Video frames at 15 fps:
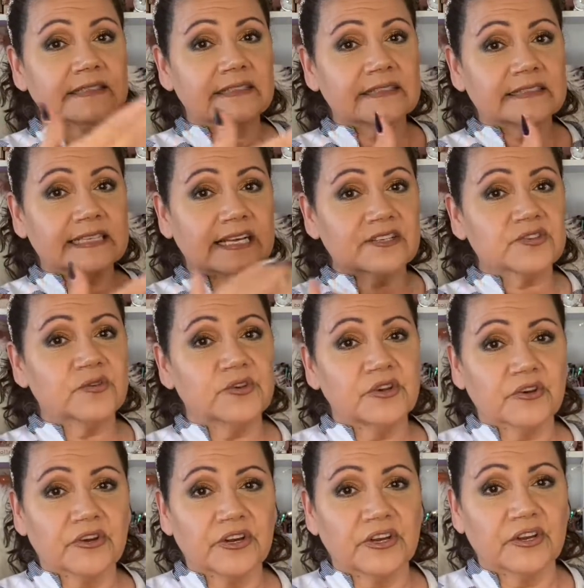that's who
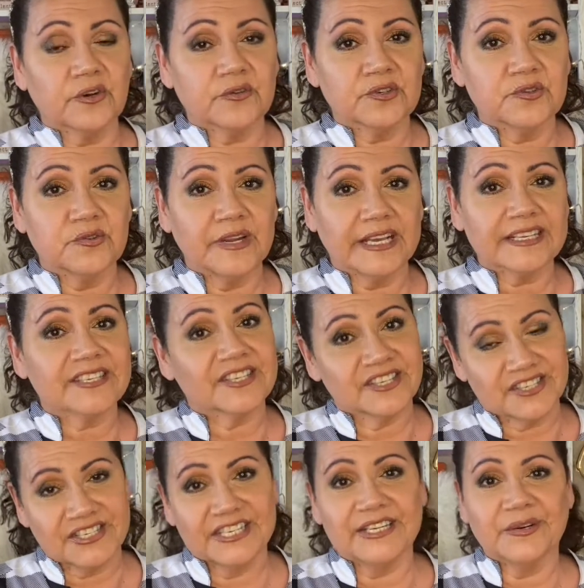you're going to go to next to
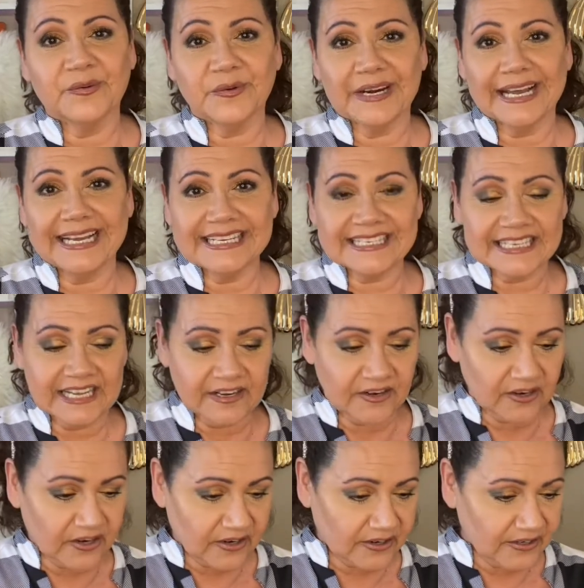see what I sent
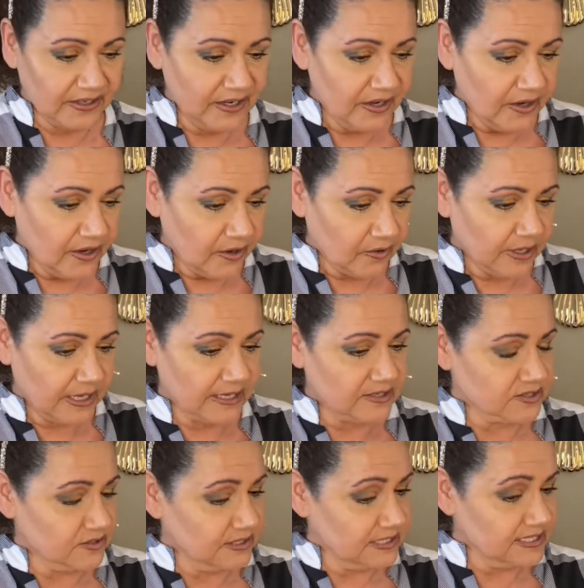her. Okay,
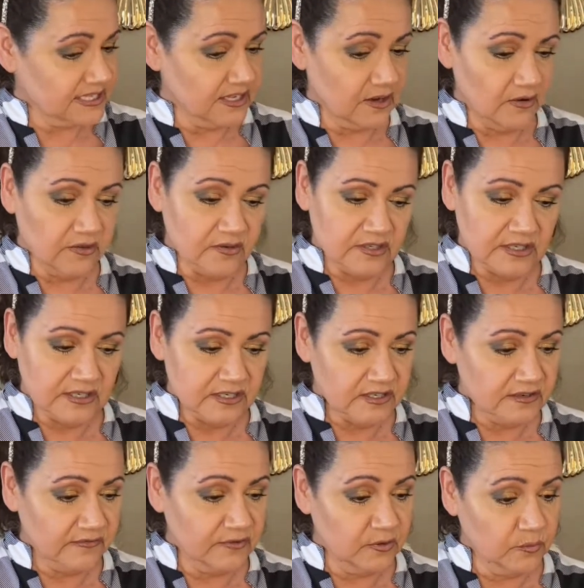so let's see. Oh, there's
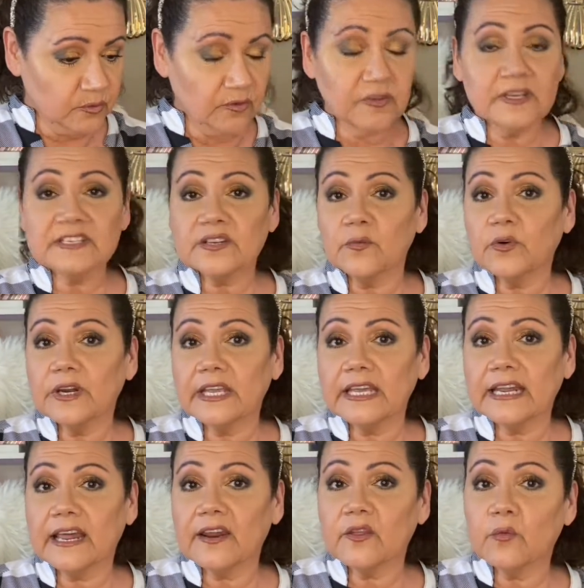just a few more things I want to get
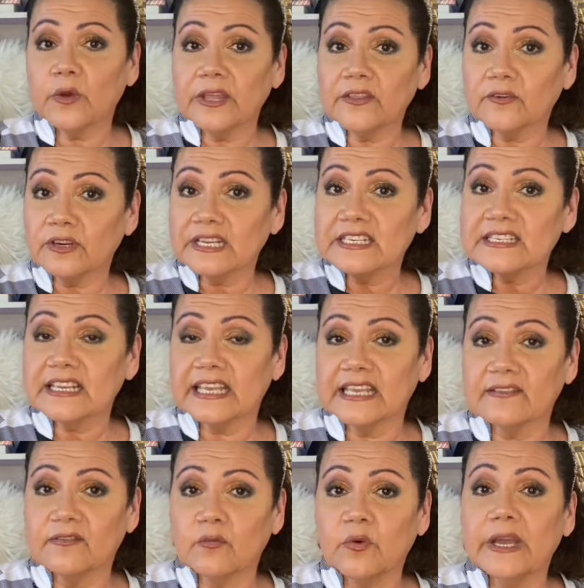out of the way. There is a
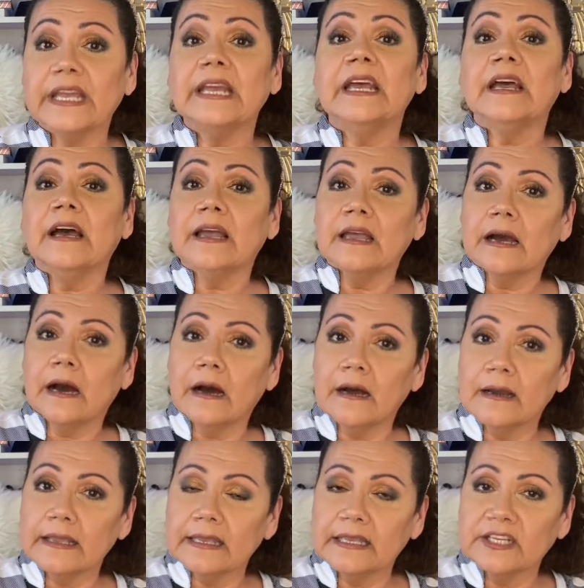giveaway.
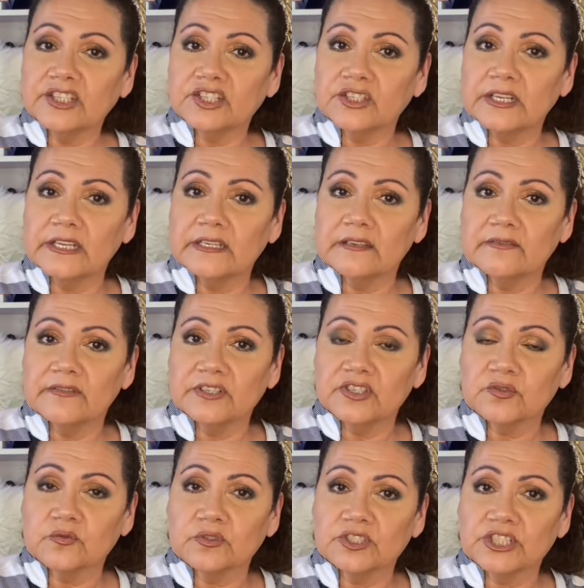Each
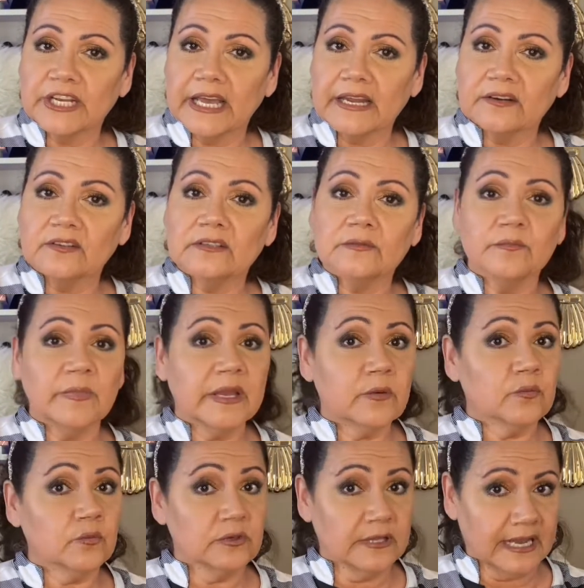individual channel
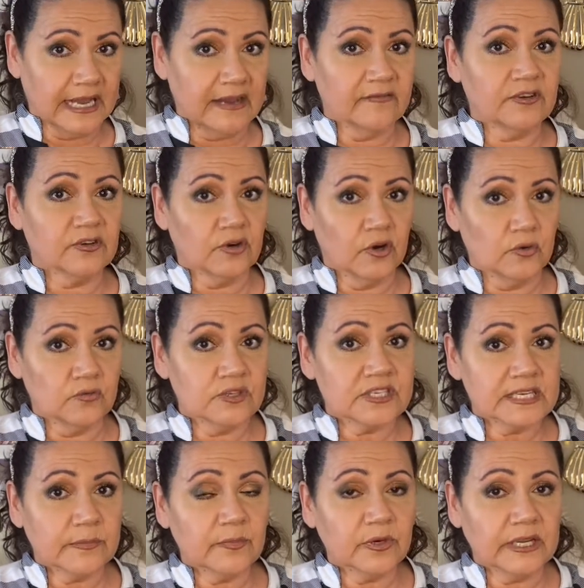will have their own
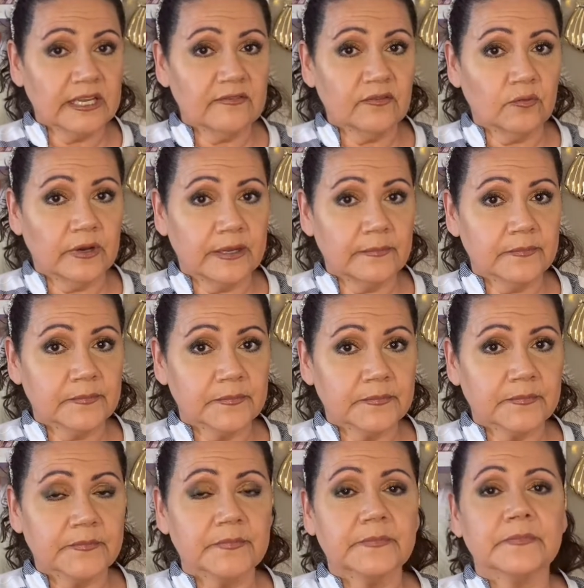separate giveaway.
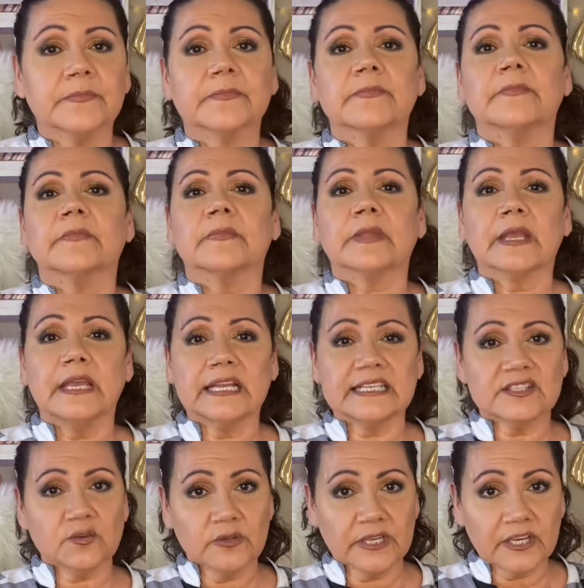
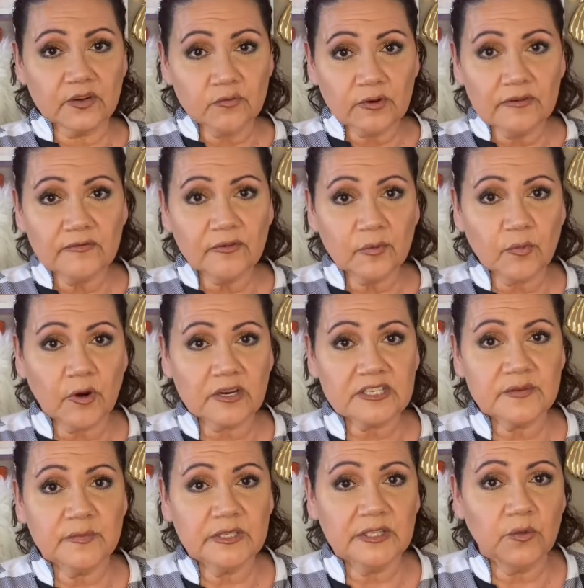It's only going to run for
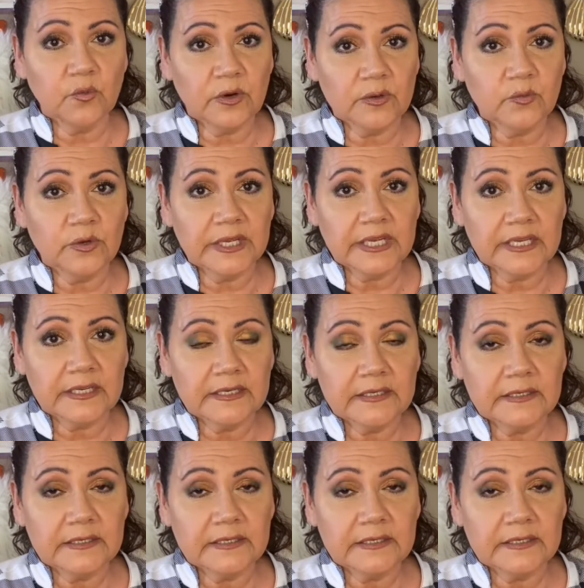approximately 1 week.